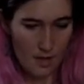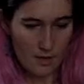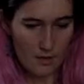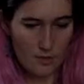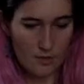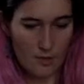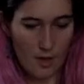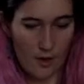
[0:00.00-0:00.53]

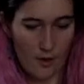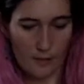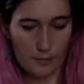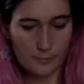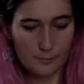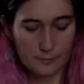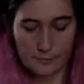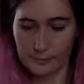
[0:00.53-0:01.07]
So
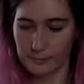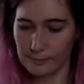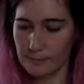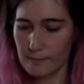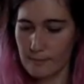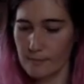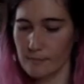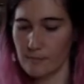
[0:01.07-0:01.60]

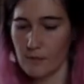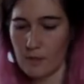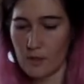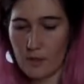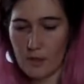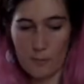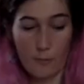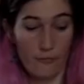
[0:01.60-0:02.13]

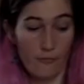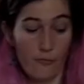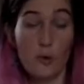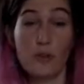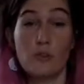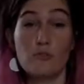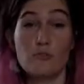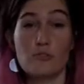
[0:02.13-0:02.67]
before
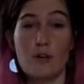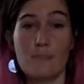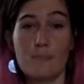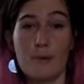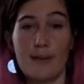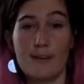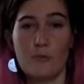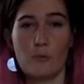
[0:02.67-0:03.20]
you jump
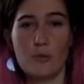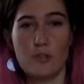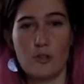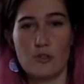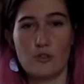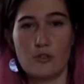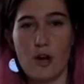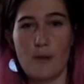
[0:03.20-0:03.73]
in with your
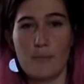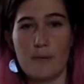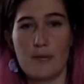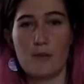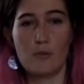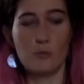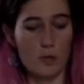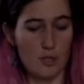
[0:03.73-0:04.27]

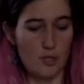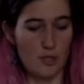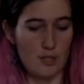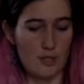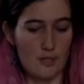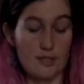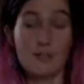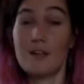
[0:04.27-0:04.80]
Sharpie, which
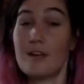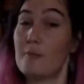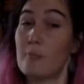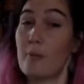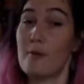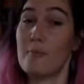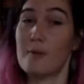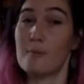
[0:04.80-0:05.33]
is a
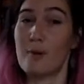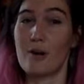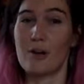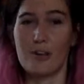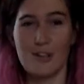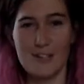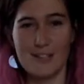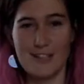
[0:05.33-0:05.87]
permanent marker,
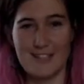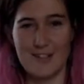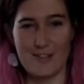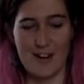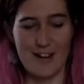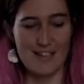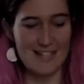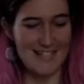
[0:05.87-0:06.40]
it doesn't
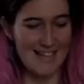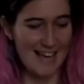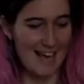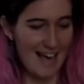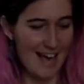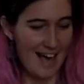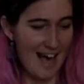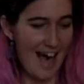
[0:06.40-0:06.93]
erase,
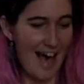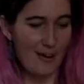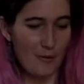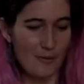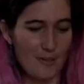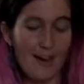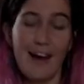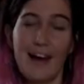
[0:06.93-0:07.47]
I
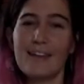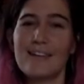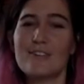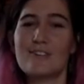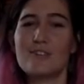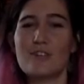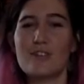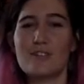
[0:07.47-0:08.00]
would highly
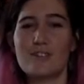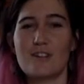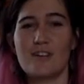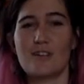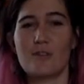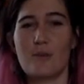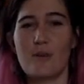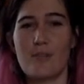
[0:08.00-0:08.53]
suggest
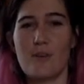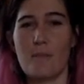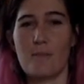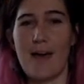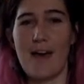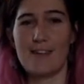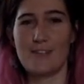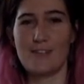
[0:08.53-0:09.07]
starting with a
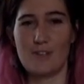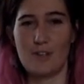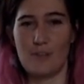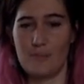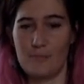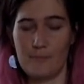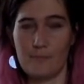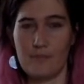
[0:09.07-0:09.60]
pencil.
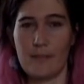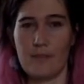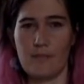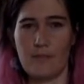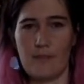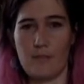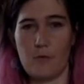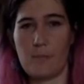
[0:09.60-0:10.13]
Now,
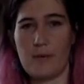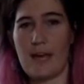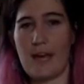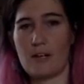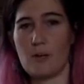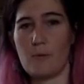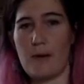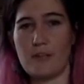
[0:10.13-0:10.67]
I have a
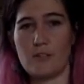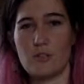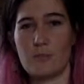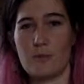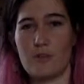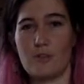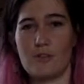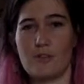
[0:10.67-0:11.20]
mechanical pencil, but
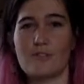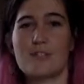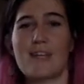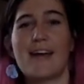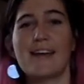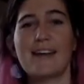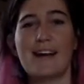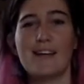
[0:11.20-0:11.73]
you can use
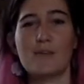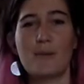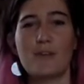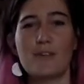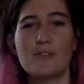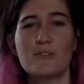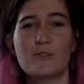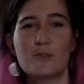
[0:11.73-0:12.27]
any kind of
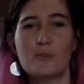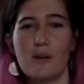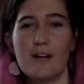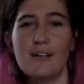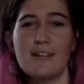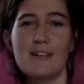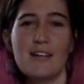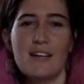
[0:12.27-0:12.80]
pencil you want
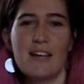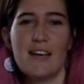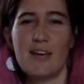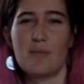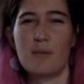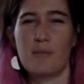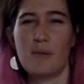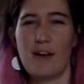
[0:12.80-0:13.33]
and
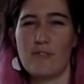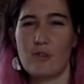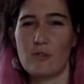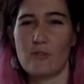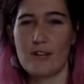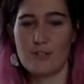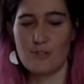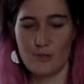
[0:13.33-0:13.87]
maybe have an
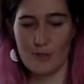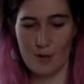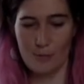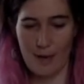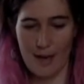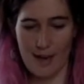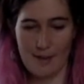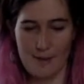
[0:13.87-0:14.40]
eraser
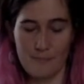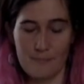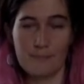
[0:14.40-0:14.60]
nearby.